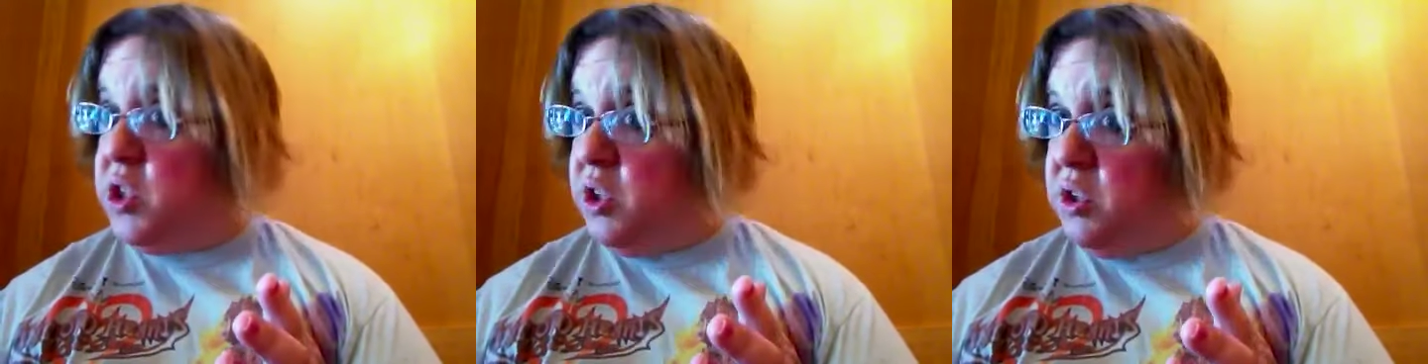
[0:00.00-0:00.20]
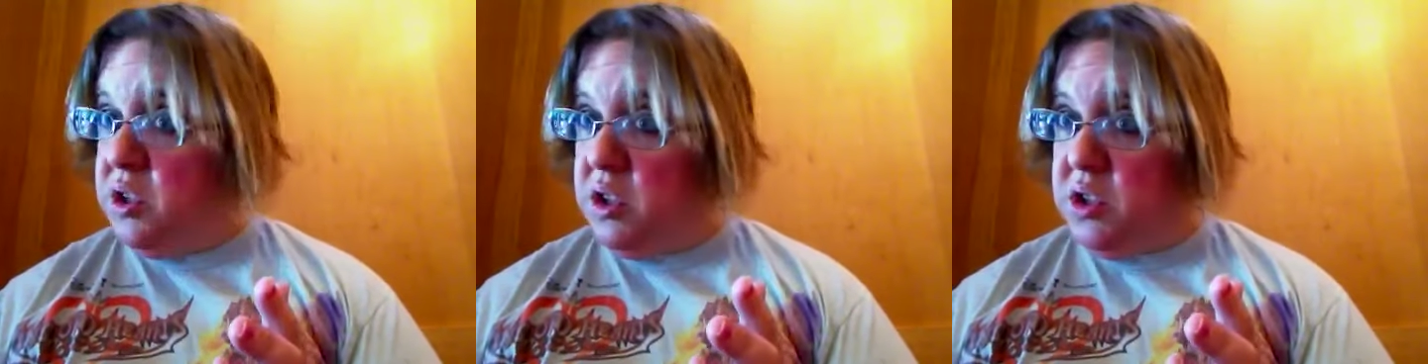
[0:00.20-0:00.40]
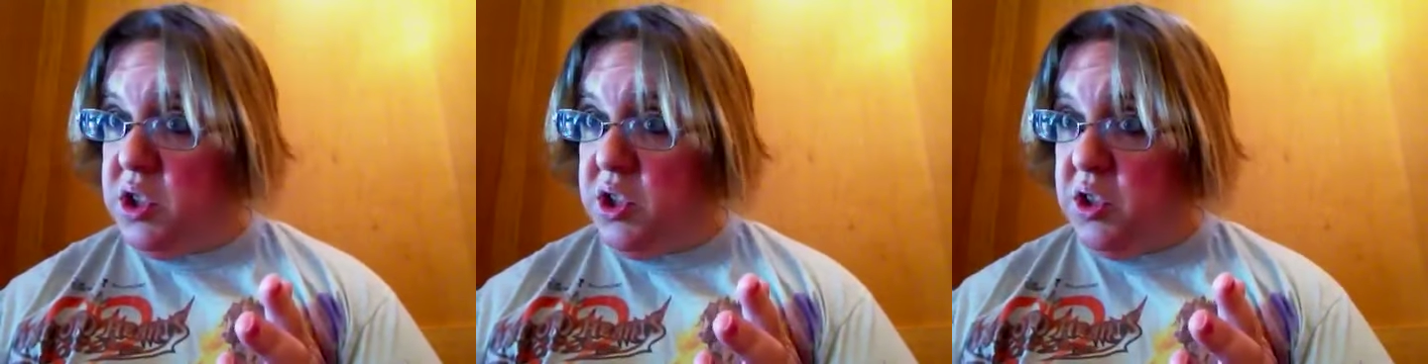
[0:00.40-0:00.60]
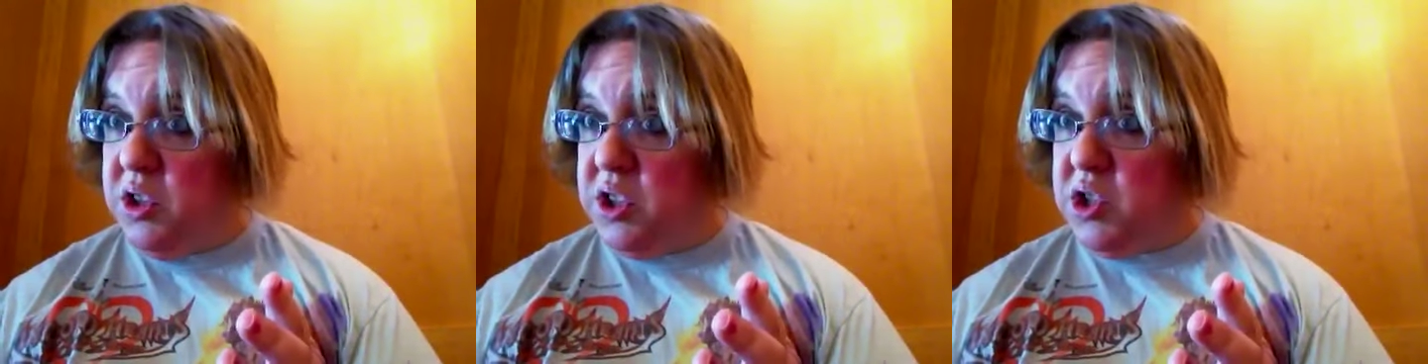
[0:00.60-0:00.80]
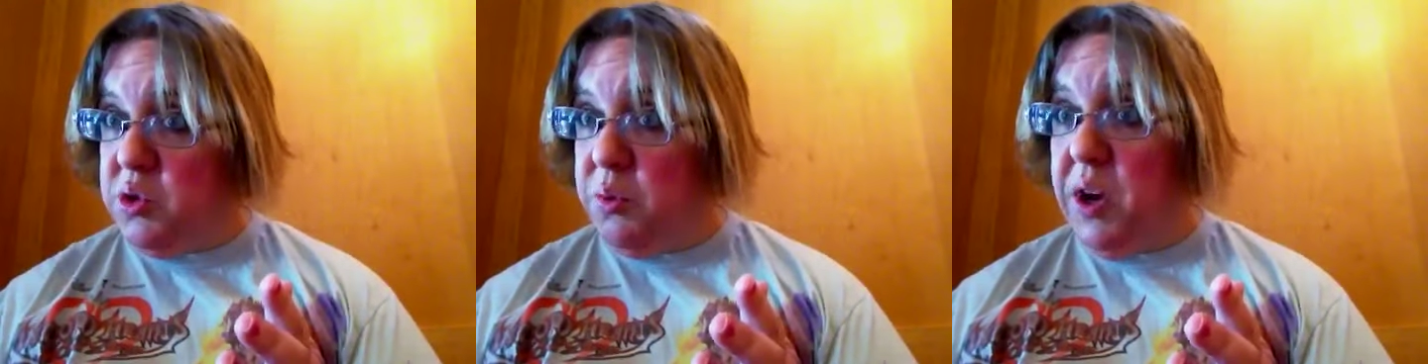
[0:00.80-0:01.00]
to
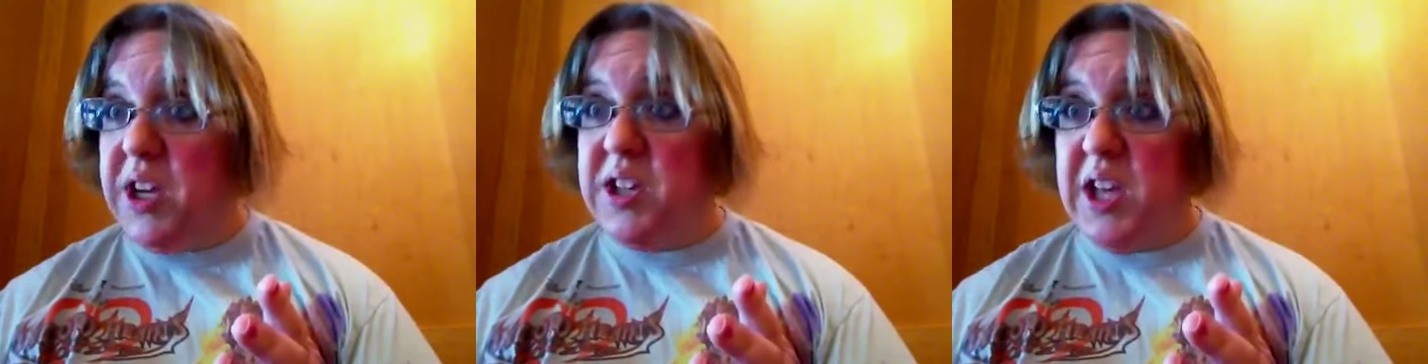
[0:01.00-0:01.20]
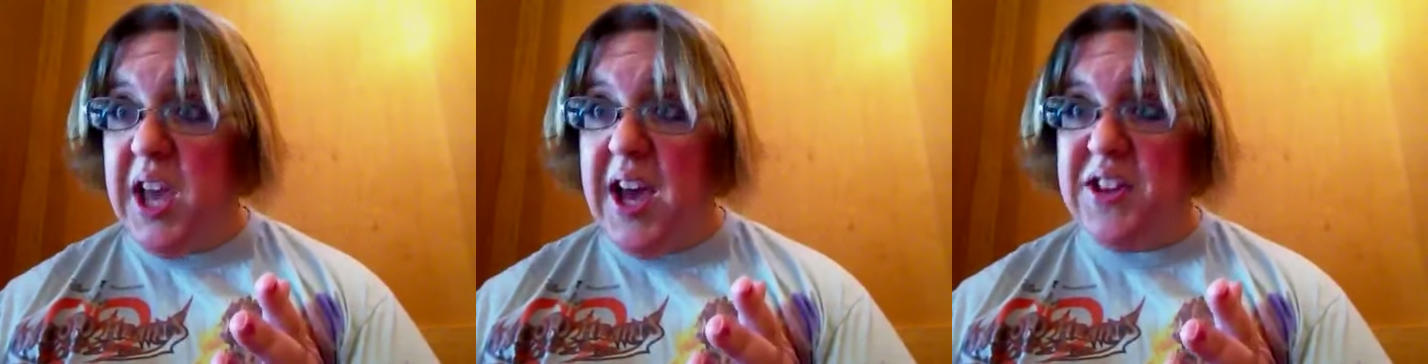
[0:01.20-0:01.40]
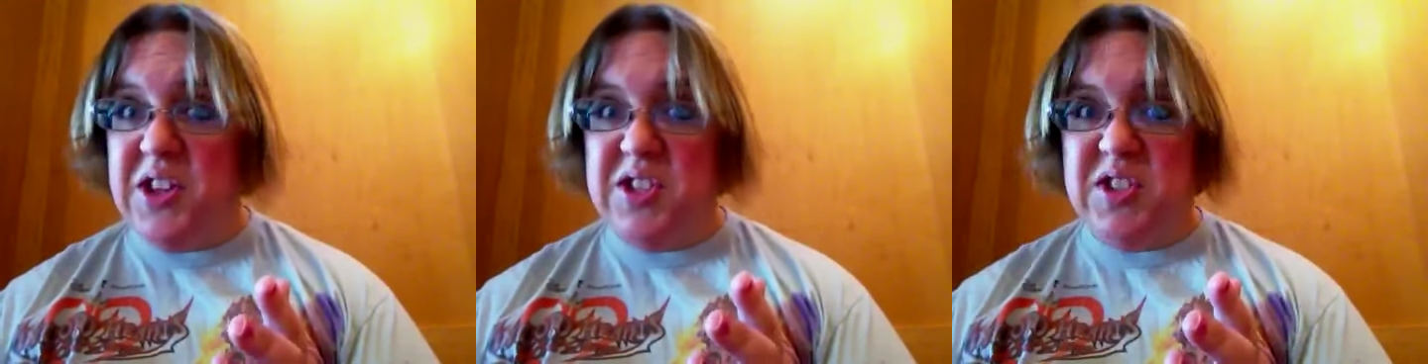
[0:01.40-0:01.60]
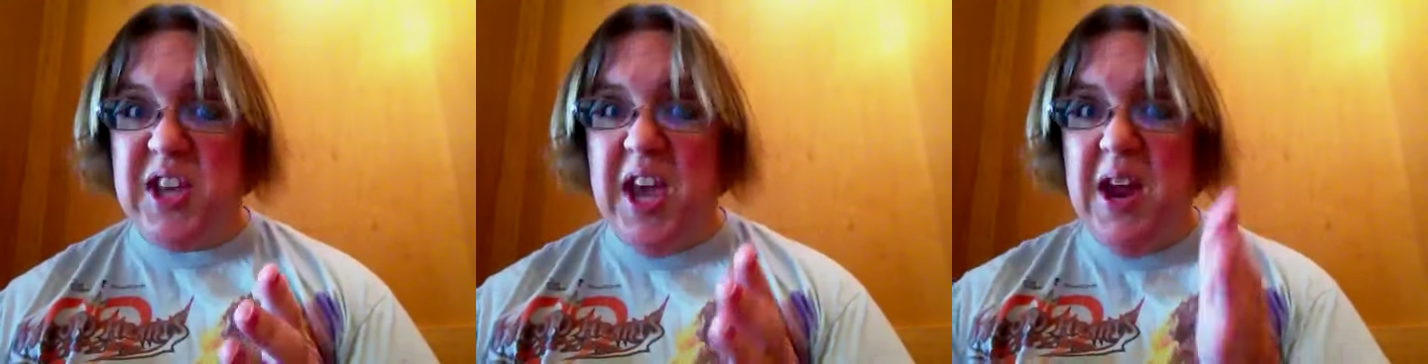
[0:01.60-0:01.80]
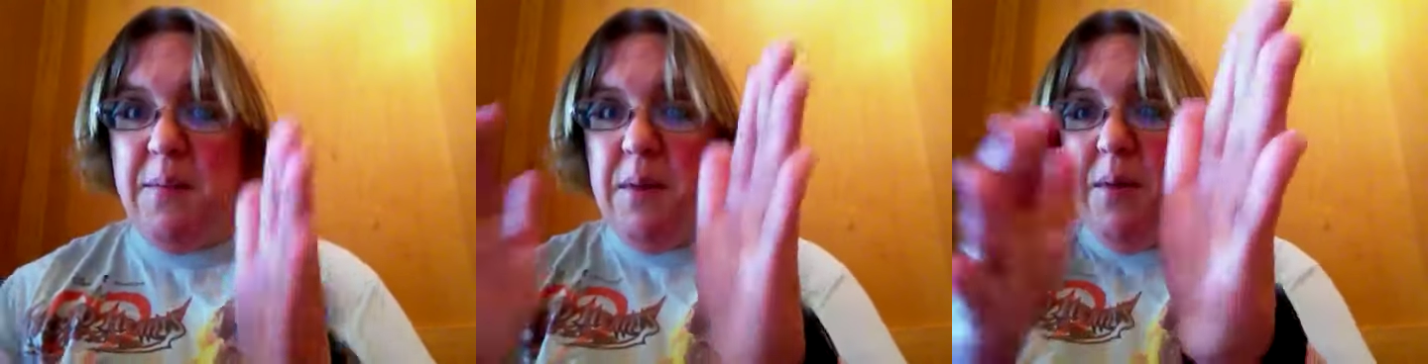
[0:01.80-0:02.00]
look directly at this
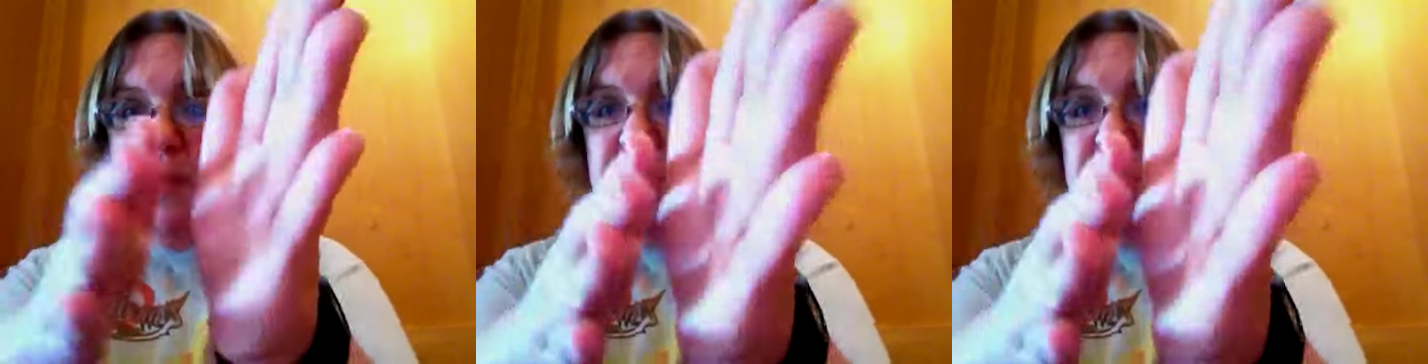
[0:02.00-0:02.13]
camera